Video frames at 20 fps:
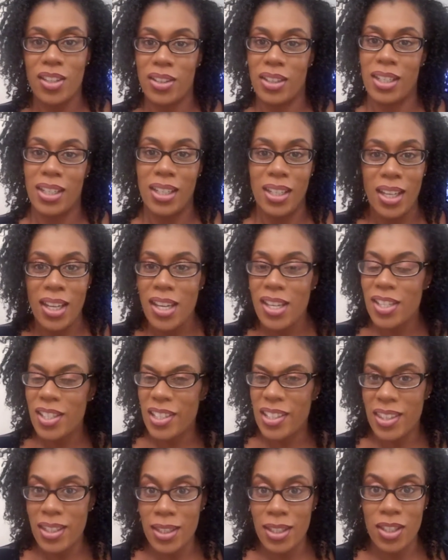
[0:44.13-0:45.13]
Okay guys, so
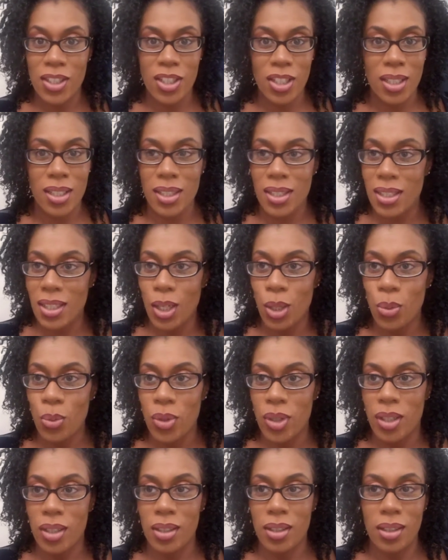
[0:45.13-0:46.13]
this is just day
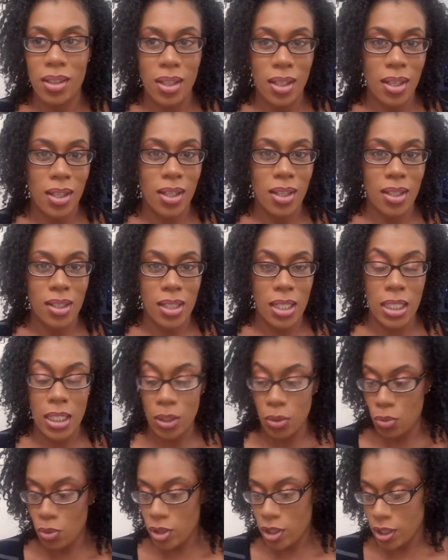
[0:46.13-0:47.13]
one and day
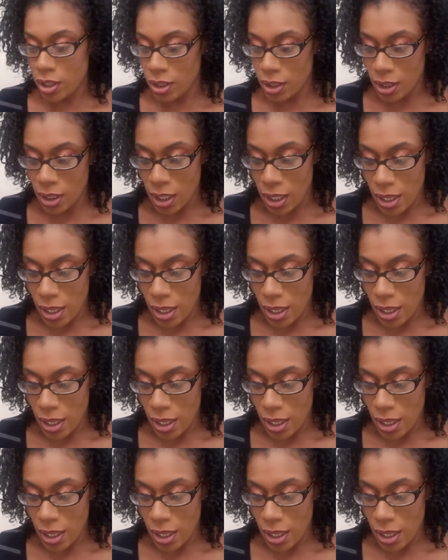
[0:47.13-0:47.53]
one,